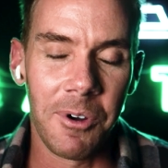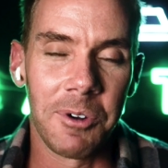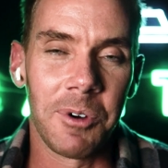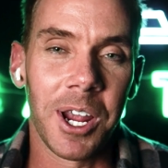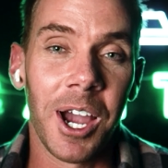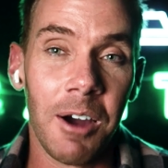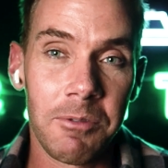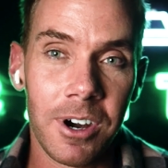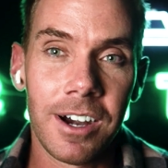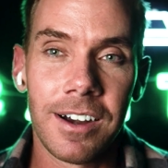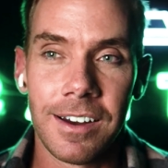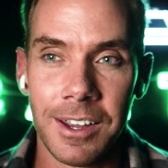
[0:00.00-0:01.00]
would
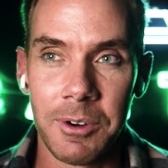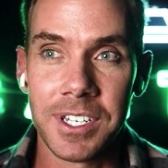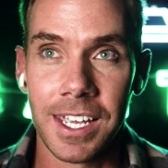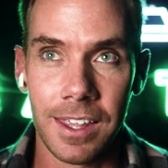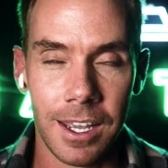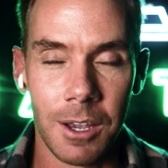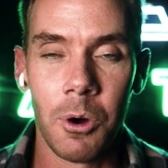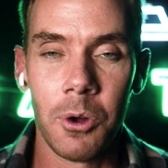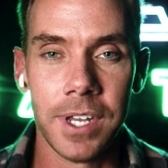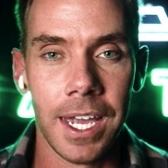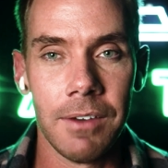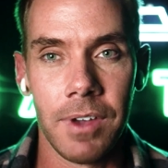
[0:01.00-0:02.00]
recover. It would take like a whole
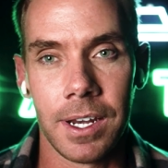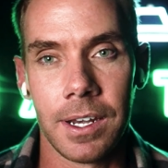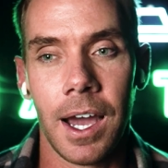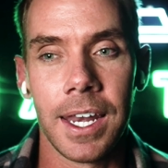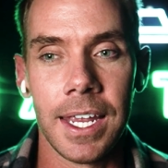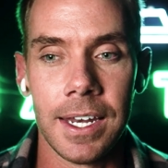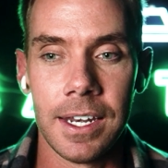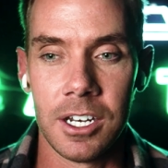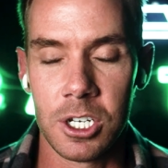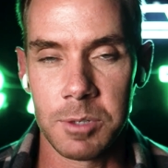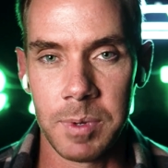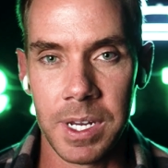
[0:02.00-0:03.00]
day of like not eating
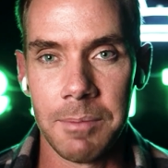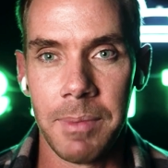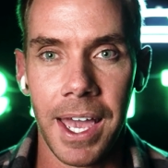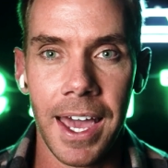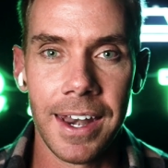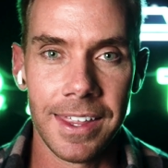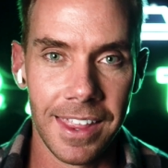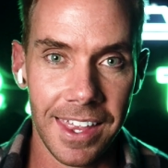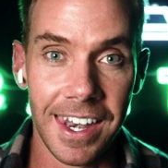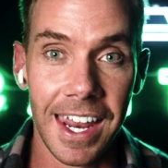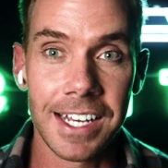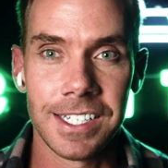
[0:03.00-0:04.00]
and just being in bed, and then the
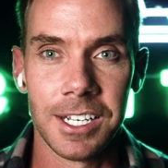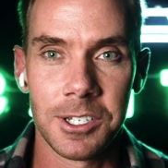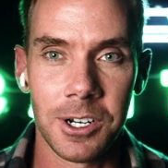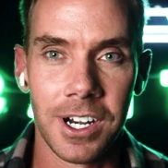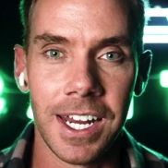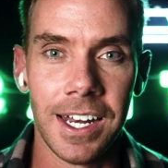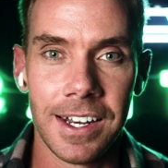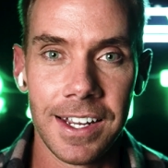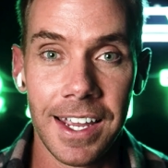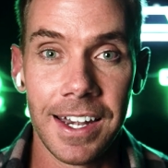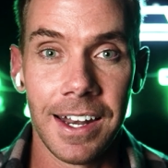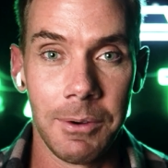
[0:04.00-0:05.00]
next day I'd start eating
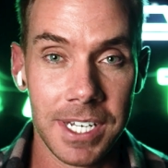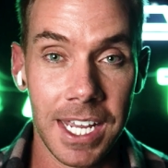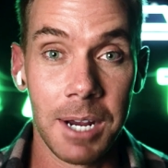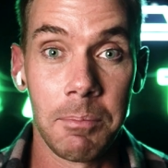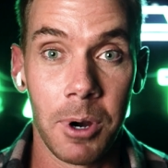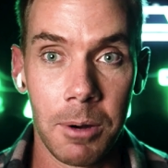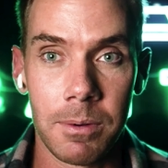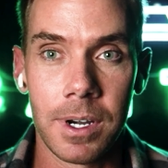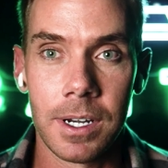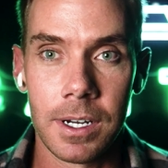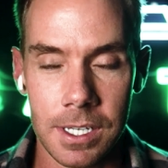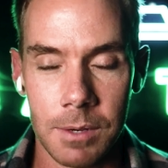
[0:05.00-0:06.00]
again. And I would take a
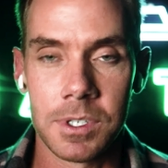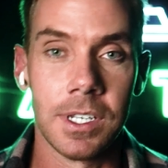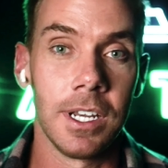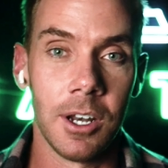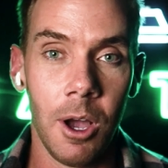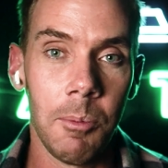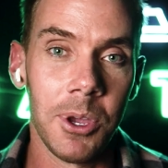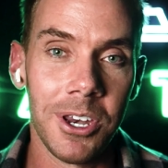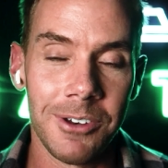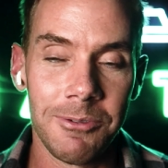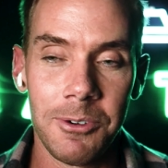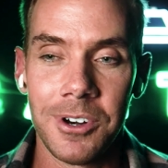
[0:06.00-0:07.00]
berberine because I was thinking, oh, I'm
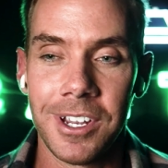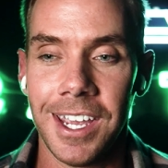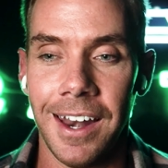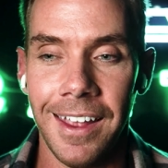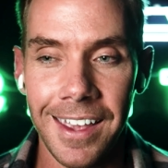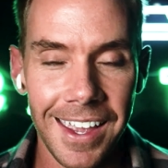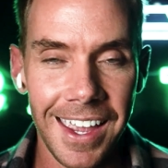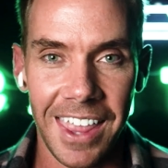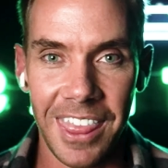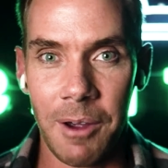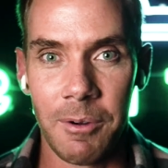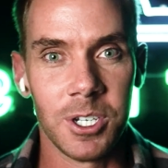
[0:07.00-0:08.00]
eating food again,
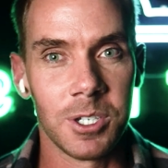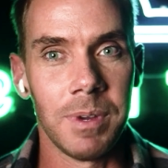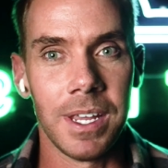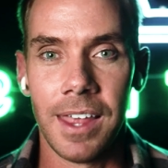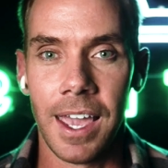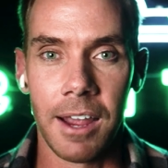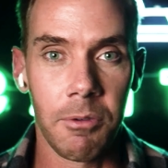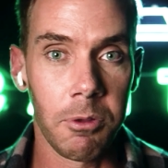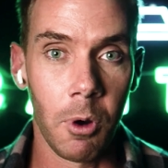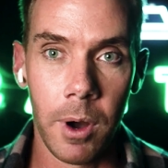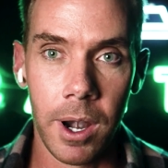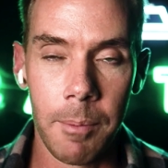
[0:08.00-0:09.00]
and then I would just be like
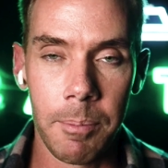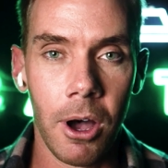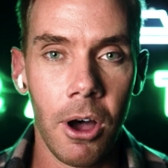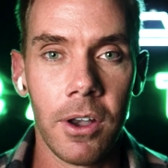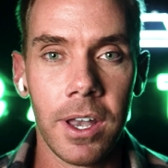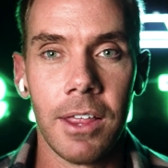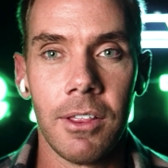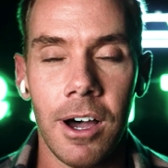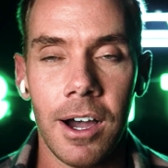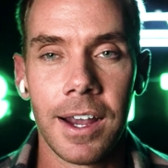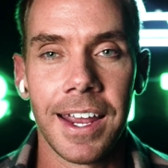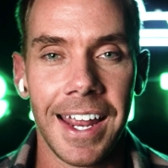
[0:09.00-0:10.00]
throwing up all day
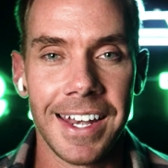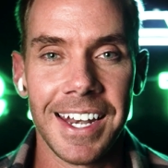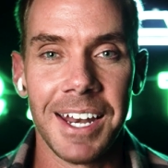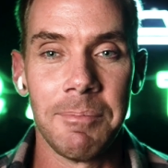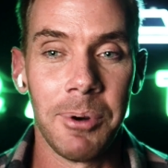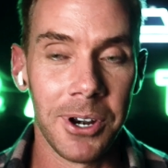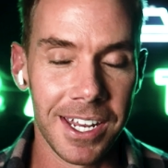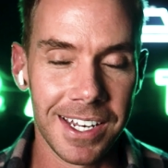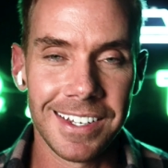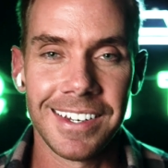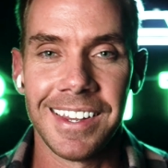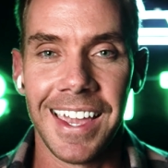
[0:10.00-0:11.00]
long, and I didn't put it
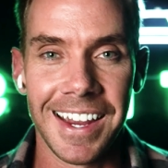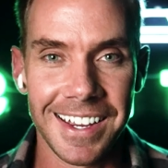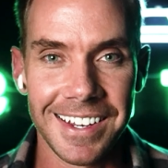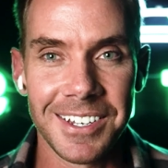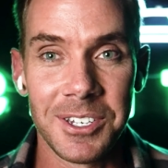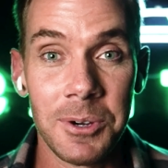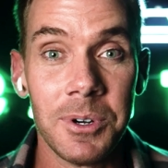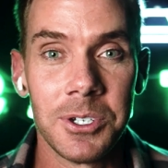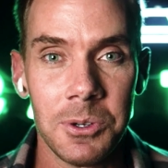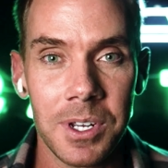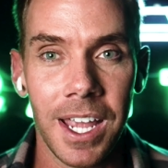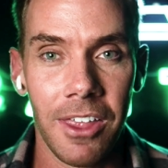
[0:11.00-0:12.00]
like two and
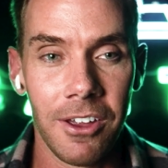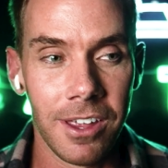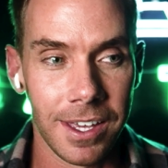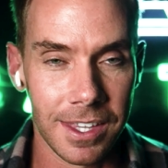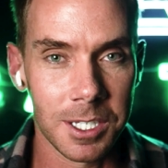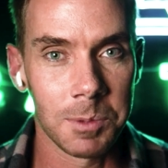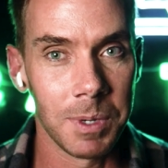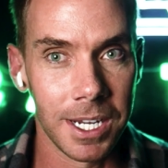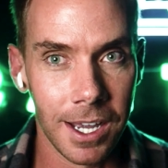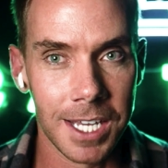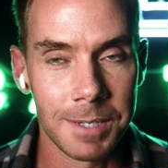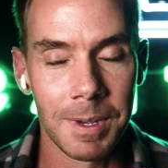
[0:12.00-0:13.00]
two together, like this is being
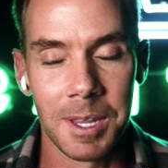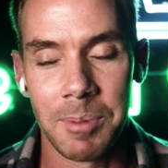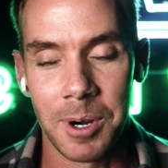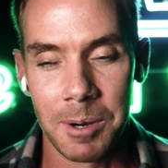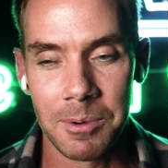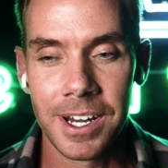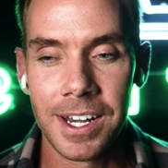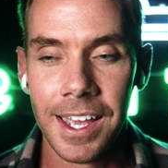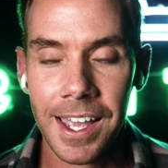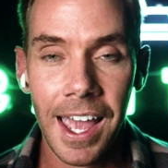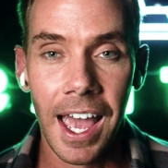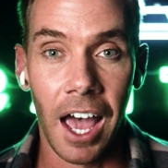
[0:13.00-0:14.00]
caused by the berberine.
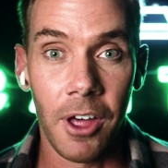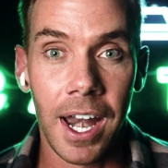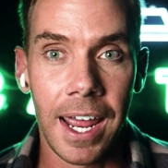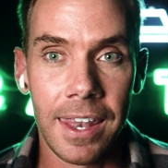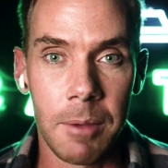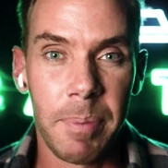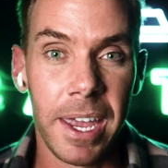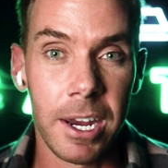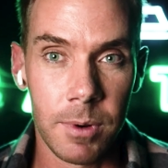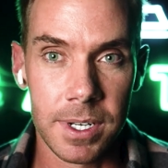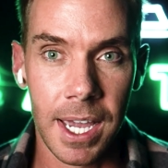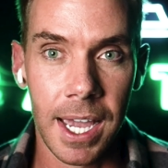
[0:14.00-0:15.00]
I thought I had like
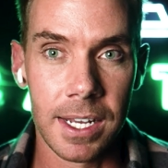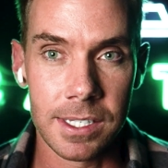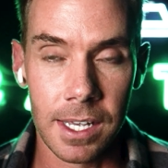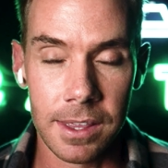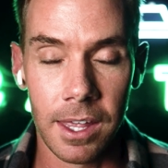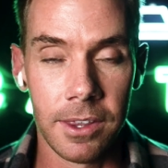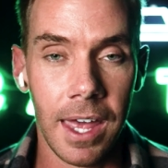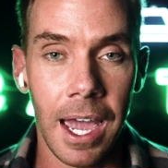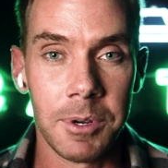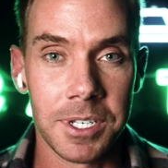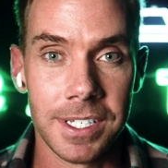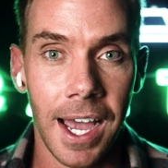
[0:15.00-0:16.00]
pancreatitis. I thought I
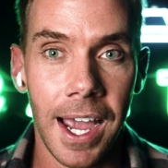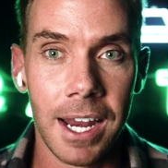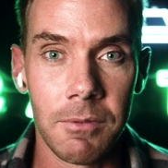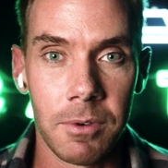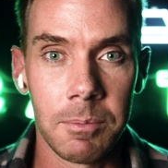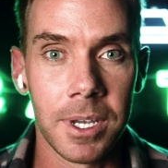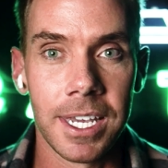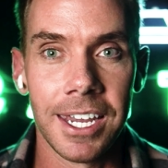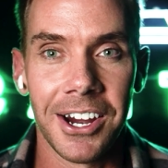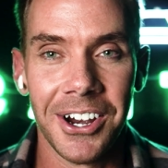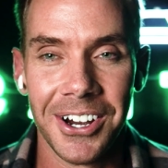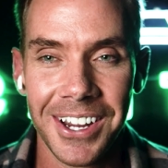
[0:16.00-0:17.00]
was dying from the gear.